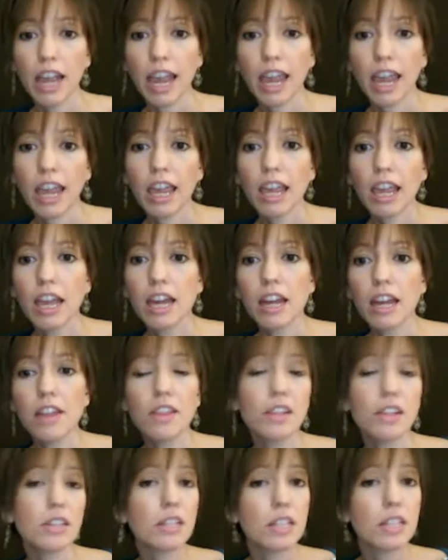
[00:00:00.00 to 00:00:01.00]
and
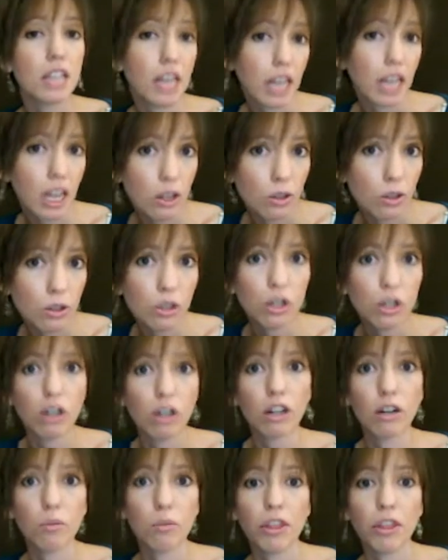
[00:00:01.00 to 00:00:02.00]
this is going to get you
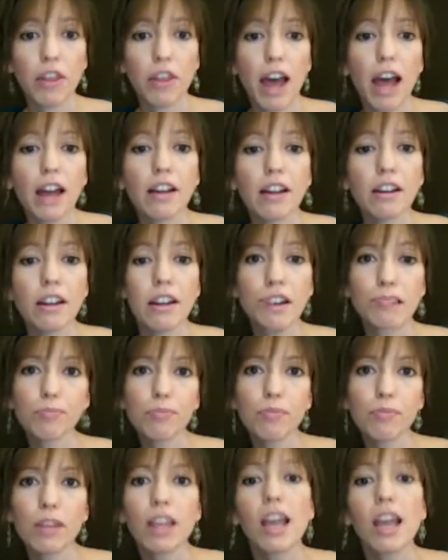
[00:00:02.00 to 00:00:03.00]
started with that.
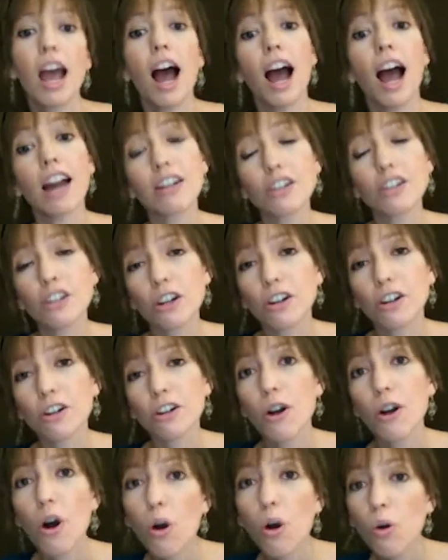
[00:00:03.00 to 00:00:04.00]
How to start
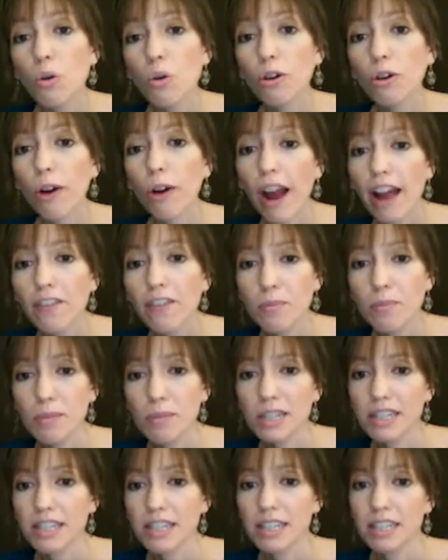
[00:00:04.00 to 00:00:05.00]
your own craft
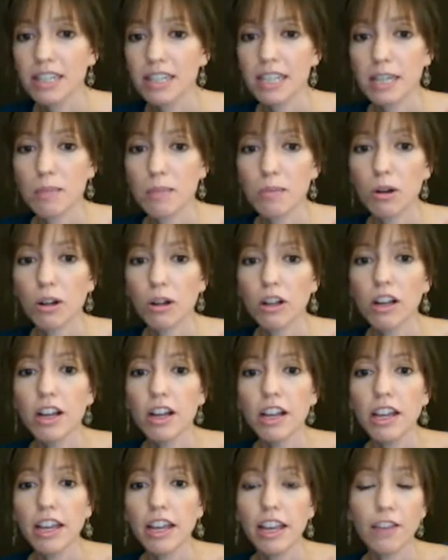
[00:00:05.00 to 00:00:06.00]
business ebook.
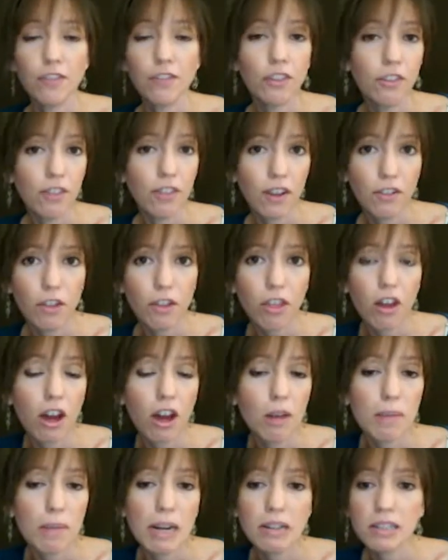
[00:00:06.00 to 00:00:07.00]
If you've ever
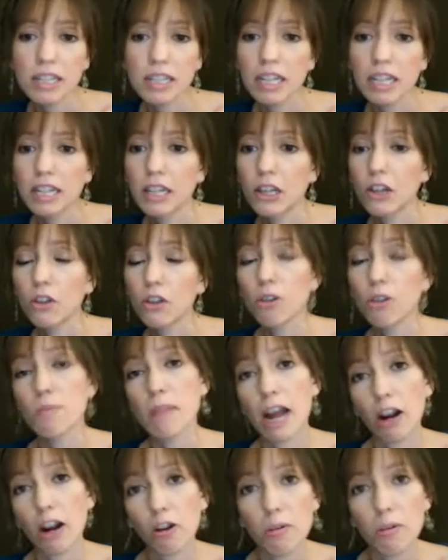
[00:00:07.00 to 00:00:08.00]
thought about selling your
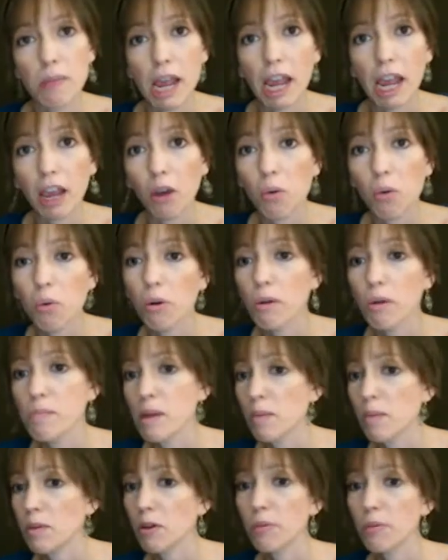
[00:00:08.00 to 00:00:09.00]
macrame or
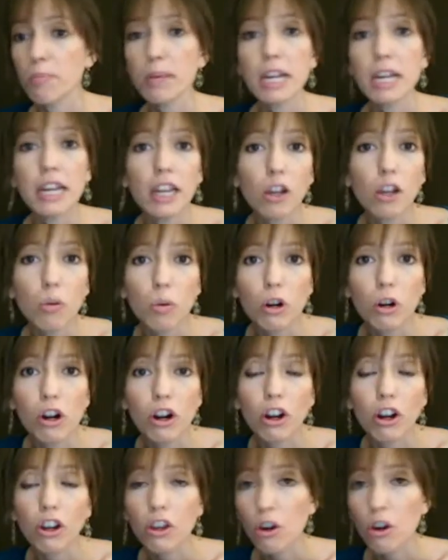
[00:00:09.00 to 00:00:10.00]
maybe your beading
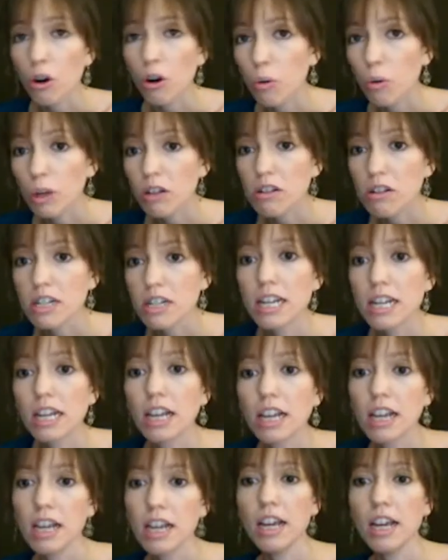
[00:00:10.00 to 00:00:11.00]
work, your
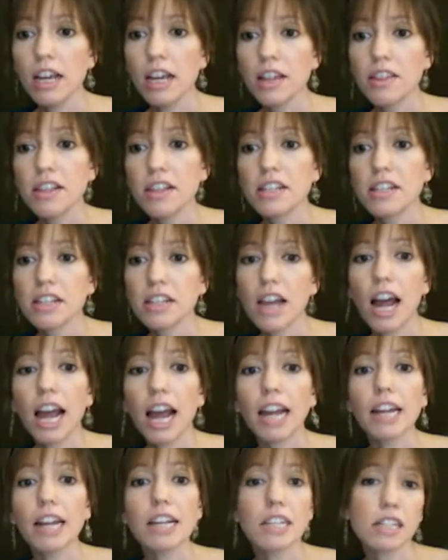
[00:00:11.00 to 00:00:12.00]
quilting, this
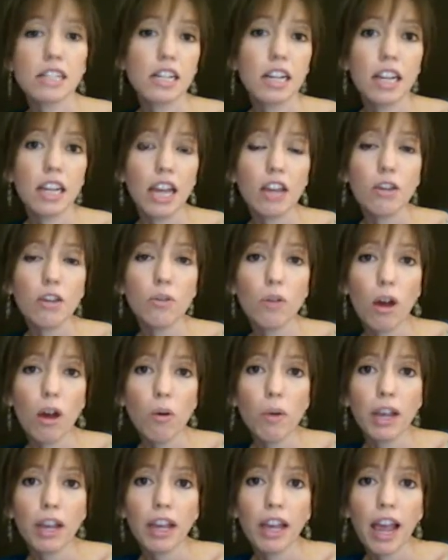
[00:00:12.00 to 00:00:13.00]
guide is going to get you
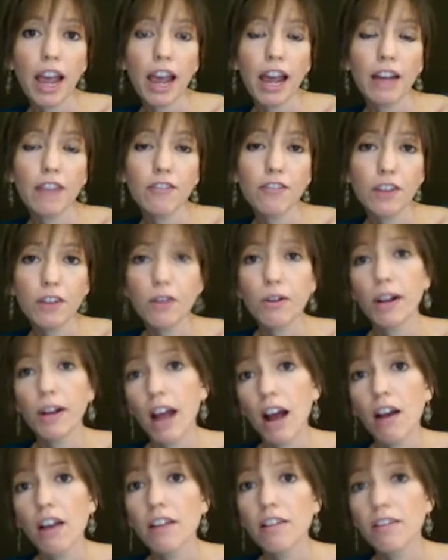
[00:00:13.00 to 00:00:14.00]
going and figuring
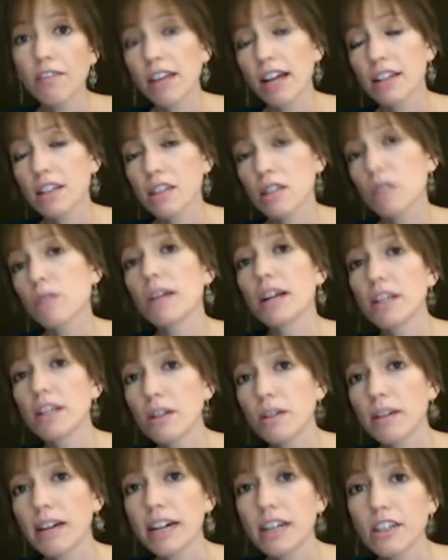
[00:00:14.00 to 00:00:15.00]
out if that's the right
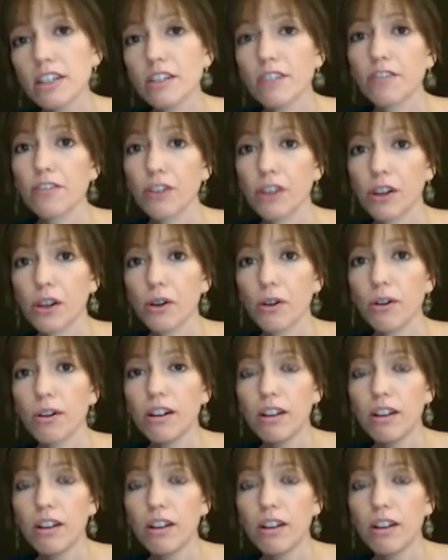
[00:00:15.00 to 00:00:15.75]
direction for you.